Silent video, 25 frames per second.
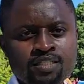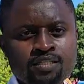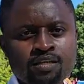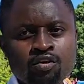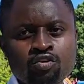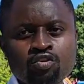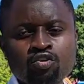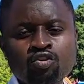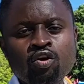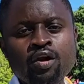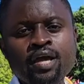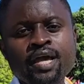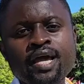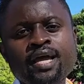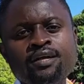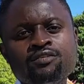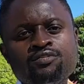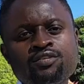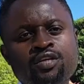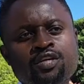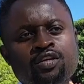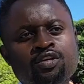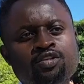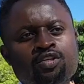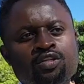your
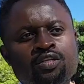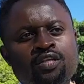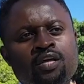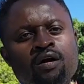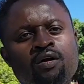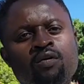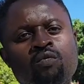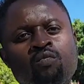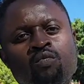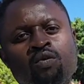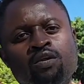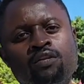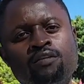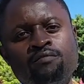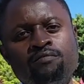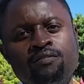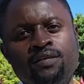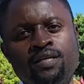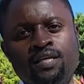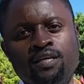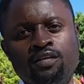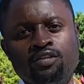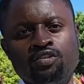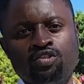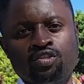educational
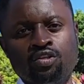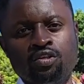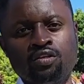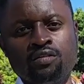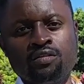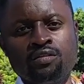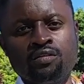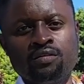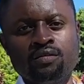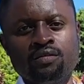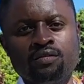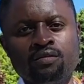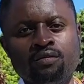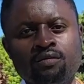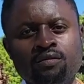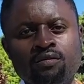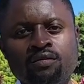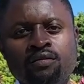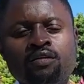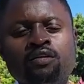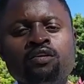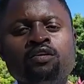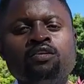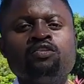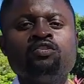qualification
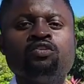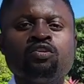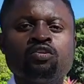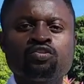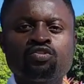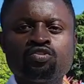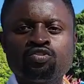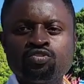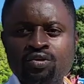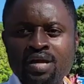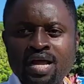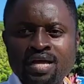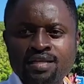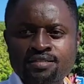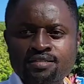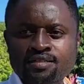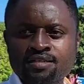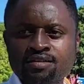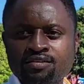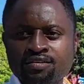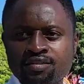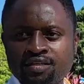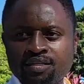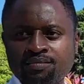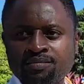your
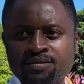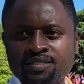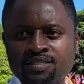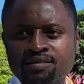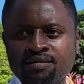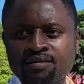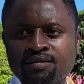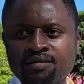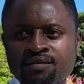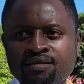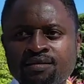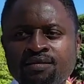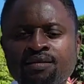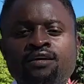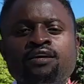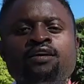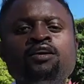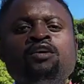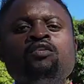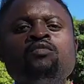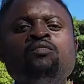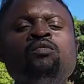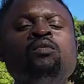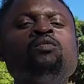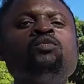transcript
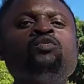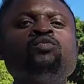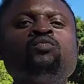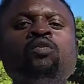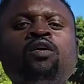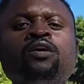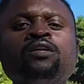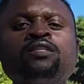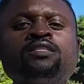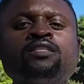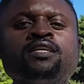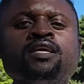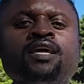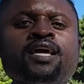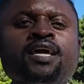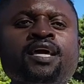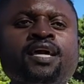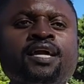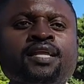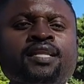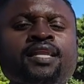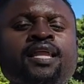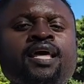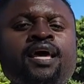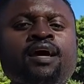we would want a
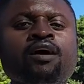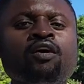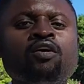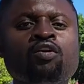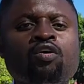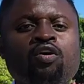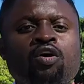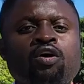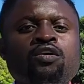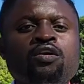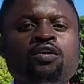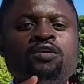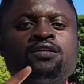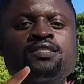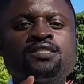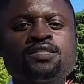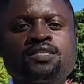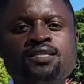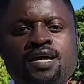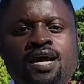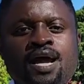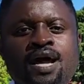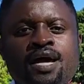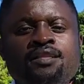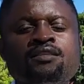clear colored
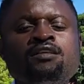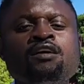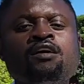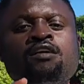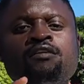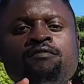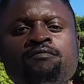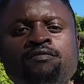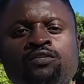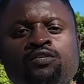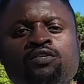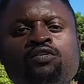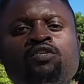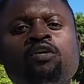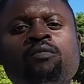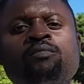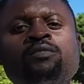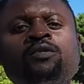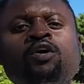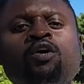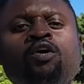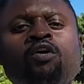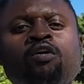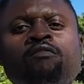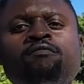scan
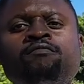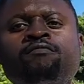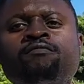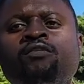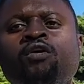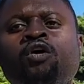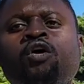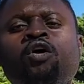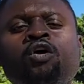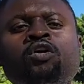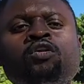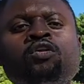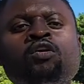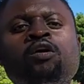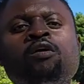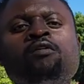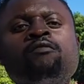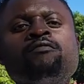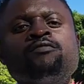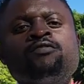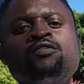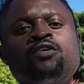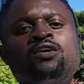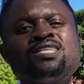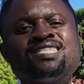photocopy of all
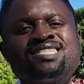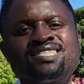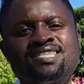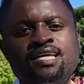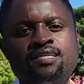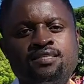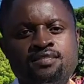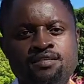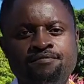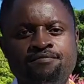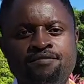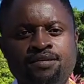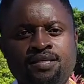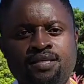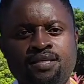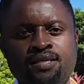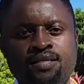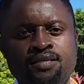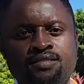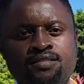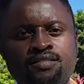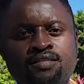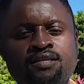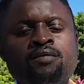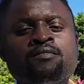of your
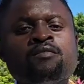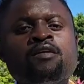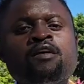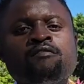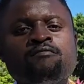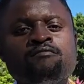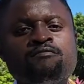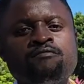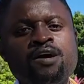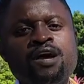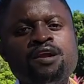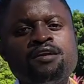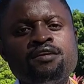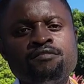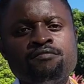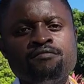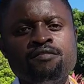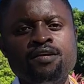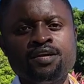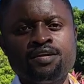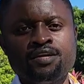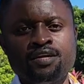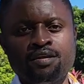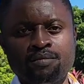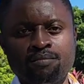certificates very
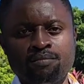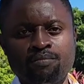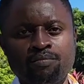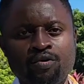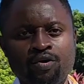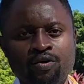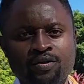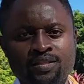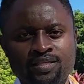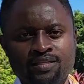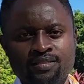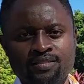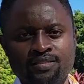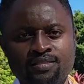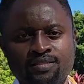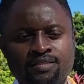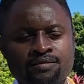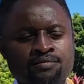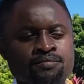very important